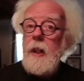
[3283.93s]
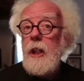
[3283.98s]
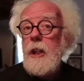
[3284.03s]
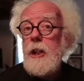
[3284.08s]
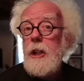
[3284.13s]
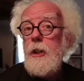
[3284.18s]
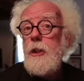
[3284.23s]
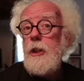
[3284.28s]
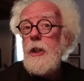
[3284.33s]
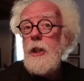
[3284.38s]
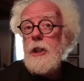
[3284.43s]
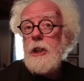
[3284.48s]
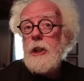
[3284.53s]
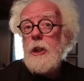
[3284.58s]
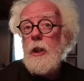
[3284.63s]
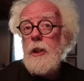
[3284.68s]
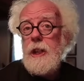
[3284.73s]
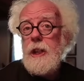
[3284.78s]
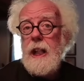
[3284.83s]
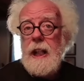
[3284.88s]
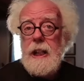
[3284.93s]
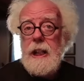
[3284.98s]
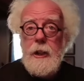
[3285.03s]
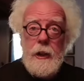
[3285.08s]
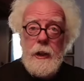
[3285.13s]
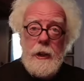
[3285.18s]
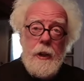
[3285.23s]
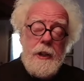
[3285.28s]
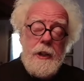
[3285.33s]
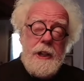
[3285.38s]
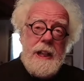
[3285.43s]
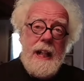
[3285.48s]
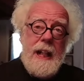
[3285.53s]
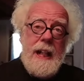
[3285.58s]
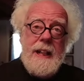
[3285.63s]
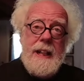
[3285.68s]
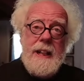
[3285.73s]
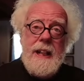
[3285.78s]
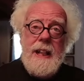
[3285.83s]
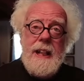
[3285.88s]
You just contact your contact
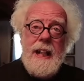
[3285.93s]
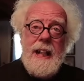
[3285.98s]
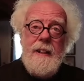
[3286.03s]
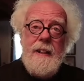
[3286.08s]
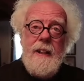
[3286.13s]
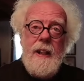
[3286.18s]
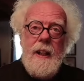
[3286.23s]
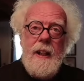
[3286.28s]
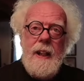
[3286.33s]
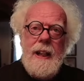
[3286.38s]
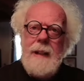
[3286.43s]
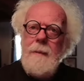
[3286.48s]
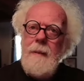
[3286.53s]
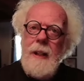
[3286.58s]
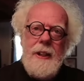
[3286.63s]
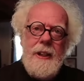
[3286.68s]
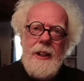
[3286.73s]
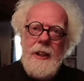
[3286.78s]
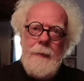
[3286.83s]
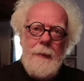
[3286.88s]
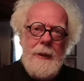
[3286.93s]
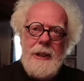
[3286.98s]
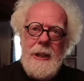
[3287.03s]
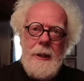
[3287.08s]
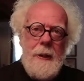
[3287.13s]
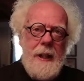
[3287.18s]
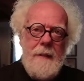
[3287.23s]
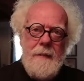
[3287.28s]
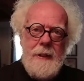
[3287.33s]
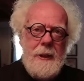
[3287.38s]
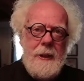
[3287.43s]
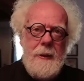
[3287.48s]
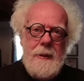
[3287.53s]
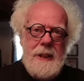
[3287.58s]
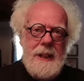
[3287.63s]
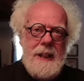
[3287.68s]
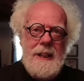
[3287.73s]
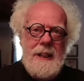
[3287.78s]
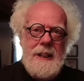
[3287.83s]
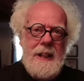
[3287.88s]
in the Navy. And he went, no, we don't have a
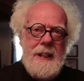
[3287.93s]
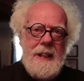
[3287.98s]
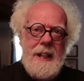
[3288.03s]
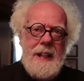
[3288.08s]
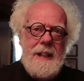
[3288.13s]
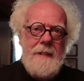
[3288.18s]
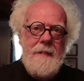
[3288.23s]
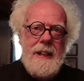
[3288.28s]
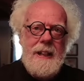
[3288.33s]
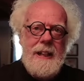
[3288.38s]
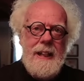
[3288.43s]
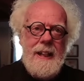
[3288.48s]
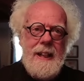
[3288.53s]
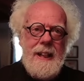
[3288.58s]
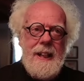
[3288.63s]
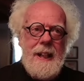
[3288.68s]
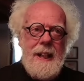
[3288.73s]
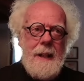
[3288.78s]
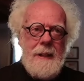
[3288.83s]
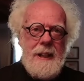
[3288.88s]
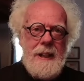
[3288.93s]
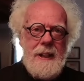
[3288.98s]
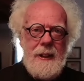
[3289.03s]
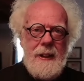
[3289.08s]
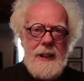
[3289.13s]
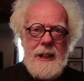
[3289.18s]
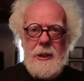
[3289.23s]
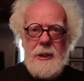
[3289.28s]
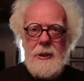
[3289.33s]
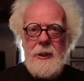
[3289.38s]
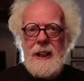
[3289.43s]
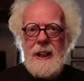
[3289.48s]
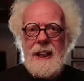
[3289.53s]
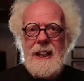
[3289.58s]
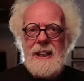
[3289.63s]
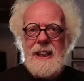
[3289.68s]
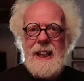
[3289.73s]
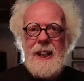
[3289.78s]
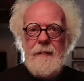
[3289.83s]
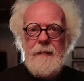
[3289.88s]
contact in the Navy. I mean, literally,
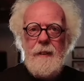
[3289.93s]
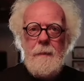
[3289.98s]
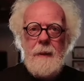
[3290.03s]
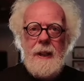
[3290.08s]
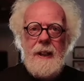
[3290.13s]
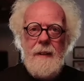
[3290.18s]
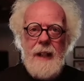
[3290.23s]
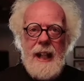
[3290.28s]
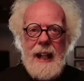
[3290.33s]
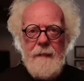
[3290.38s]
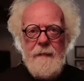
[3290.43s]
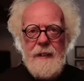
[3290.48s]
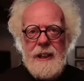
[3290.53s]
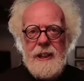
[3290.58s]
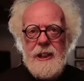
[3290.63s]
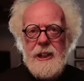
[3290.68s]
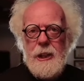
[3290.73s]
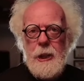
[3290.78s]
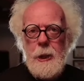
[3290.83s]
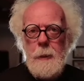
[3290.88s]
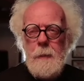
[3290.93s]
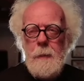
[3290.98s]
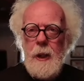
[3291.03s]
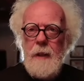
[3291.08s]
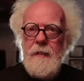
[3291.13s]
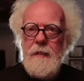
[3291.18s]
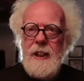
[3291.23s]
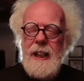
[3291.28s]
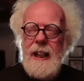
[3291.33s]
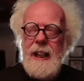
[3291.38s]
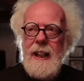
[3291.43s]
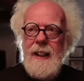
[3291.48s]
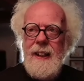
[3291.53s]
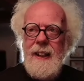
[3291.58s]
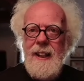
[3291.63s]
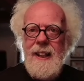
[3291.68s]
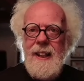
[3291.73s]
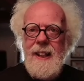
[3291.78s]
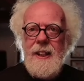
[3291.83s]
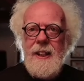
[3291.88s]
it's alphabet effing soup over there.
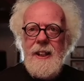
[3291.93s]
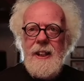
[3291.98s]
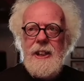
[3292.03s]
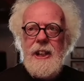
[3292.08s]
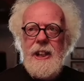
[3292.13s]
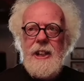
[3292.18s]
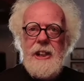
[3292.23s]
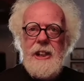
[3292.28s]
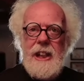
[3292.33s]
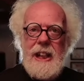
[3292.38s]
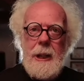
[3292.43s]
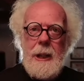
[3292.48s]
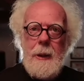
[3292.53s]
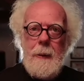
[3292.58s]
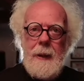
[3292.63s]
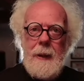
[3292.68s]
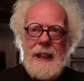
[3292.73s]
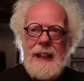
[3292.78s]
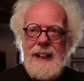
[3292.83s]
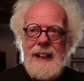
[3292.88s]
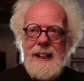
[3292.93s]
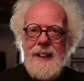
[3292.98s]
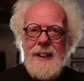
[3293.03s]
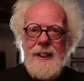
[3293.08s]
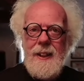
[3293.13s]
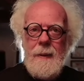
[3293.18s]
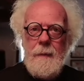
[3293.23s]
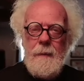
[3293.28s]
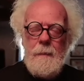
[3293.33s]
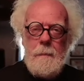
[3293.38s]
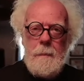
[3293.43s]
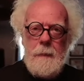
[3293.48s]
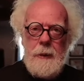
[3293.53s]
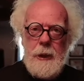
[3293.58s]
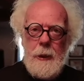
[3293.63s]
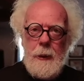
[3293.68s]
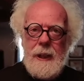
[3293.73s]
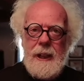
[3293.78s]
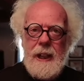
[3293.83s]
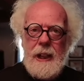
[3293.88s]
The DOE of
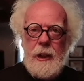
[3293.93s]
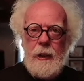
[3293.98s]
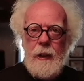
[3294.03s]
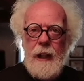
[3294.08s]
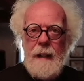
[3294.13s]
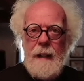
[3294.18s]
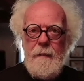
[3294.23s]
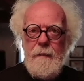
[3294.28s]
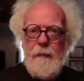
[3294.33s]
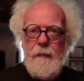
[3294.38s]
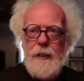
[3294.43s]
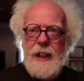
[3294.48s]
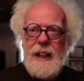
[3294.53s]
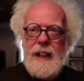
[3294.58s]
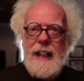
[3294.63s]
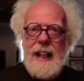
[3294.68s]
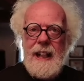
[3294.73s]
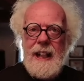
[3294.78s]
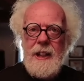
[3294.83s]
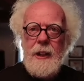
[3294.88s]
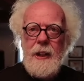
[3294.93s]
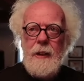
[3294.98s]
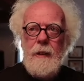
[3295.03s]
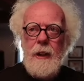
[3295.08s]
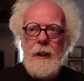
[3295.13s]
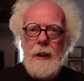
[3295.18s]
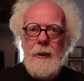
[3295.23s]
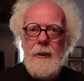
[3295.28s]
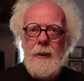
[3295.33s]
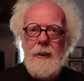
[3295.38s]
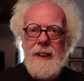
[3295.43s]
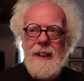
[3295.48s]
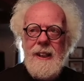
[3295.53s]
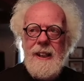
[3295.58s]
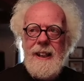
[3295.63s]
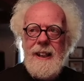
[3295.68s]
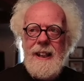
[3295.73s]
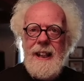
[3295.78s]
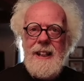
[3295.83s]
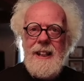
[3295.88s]
doing a craft for the NRO
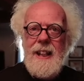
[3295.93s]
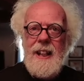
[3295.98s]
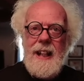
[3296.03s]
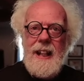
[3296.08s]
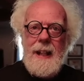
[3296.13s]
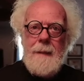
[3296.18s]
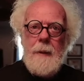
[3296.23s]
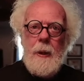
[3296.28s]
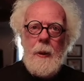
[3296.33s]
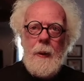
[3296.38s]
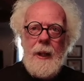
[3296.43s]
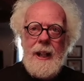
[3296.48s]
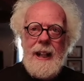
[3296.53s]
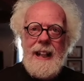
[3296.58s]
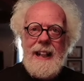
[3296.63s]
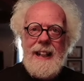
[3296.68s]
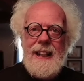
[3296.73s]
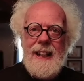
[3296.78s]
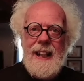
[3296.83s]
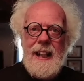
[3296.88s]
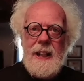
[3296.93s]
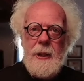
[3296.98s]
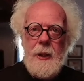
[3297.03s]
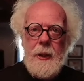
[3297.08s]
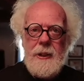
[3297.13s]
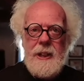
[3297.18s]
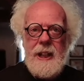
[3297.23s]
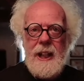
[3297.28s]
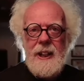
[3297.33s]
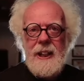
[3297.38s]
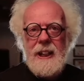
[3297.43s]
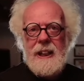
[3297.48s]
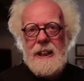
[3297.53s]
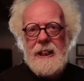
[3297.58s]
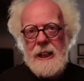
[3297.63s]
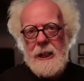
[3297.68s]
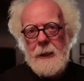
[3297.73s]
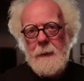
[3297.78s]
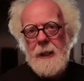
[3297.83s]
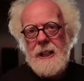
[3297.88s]
in an MOA and not telling the
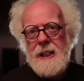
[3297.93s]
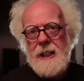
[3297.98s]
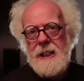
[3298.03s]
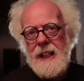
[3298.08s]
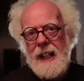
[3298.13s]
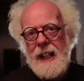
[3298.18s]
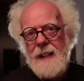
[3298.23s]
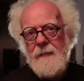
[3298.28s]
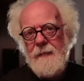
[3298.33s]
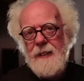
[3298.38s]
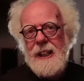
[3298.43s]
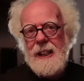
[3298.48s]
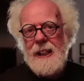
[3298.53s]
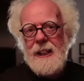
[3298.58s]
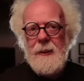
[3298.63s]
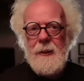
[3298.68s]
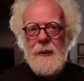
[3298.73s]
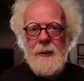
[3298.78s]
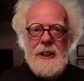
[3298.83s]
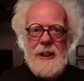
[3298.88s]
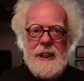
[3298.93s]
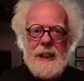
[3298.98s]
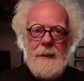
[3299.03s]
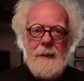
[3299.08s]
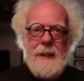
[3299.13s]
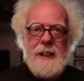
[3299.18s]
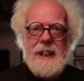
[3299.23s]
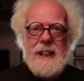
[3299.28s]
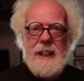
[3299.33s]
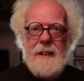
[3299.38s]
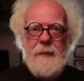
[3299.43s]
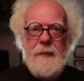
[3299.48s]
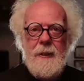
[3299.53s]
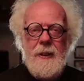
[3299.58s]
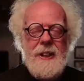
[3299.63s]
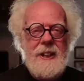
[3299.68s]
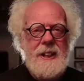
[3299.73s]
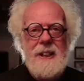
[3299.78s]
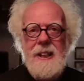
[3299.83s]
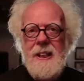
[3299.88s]
US Navy or the US Air
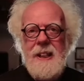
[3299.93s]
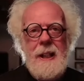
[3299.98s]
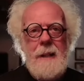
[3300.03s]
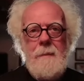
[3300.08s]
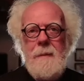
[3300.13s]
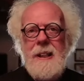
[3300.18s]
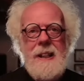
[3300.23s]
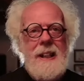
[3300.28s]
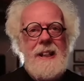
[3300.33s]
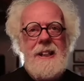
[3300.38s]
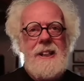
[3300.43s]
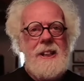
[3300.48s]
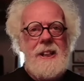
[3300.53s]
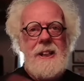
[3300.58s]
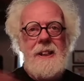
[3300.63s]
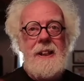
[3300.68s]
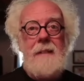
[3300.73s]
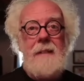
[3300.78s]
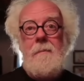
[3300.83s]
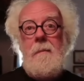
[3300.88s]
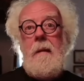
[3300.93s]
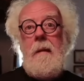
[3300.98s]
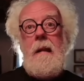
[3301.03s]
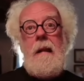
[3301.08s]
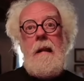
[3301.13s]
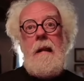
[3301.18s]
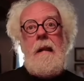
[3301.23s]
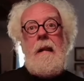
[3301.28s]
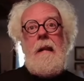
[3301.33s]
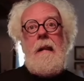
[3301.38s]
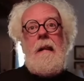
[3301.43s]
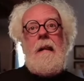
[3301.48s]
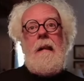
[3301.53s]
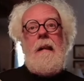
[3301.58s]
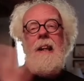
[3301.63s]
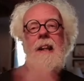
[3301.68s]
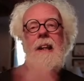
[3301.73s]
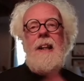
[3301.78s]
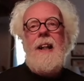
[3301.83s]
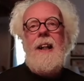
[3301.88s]
Force. I mean, it's just like, bleh.
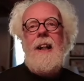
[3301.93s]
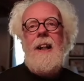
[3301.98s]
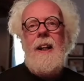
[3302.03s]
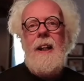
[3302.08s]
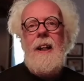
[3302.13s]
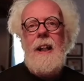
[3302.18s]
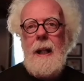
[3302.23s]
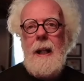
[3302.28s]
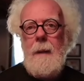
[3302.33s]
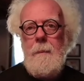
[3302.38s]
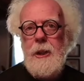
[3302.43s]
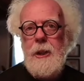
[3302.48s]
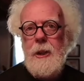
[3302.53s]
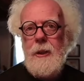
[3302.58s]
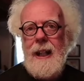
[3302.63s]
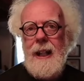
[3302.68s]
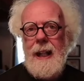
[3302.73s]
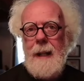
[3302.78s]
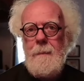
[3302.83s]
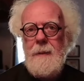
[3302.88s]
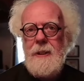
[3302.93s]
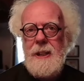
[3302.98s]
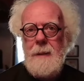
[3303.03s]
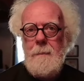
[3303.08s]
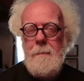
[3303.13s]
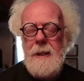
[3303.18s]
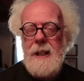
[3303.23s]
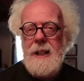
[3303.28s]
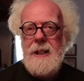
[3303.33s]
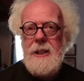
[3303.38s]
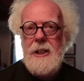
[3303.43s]
I'm sure it happens in Britain